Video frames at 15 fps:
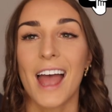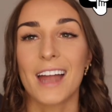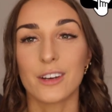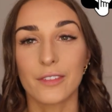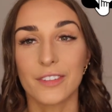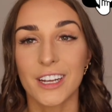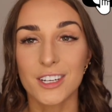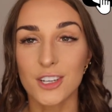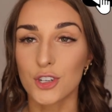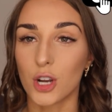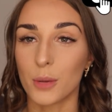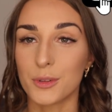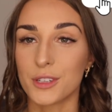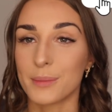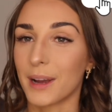And don't forget to
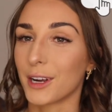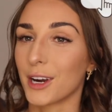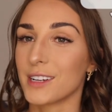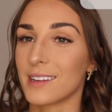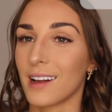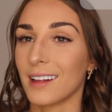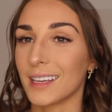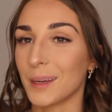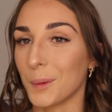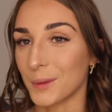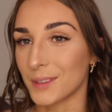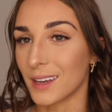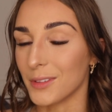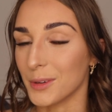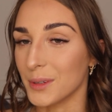shop using my code ZALI, it
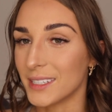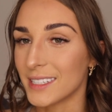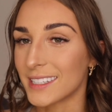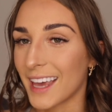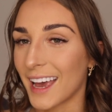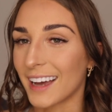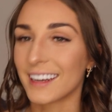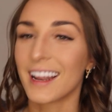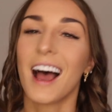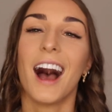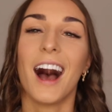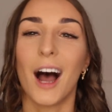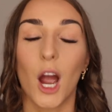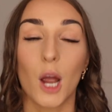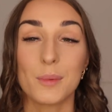will save you a discount.
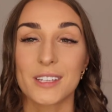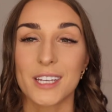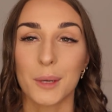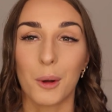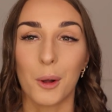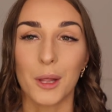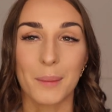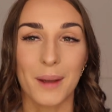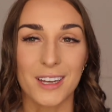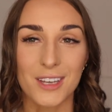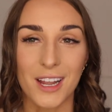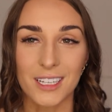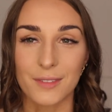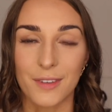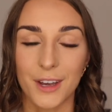I hope to see you all in my
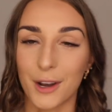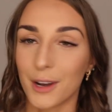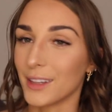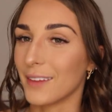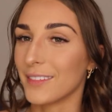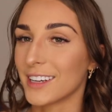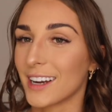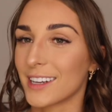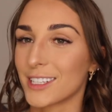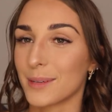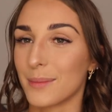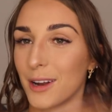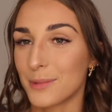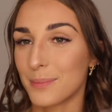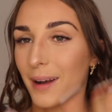next video. Love you guys
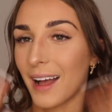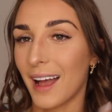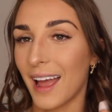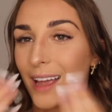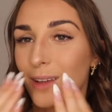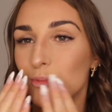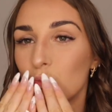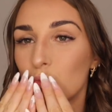so much. Bye!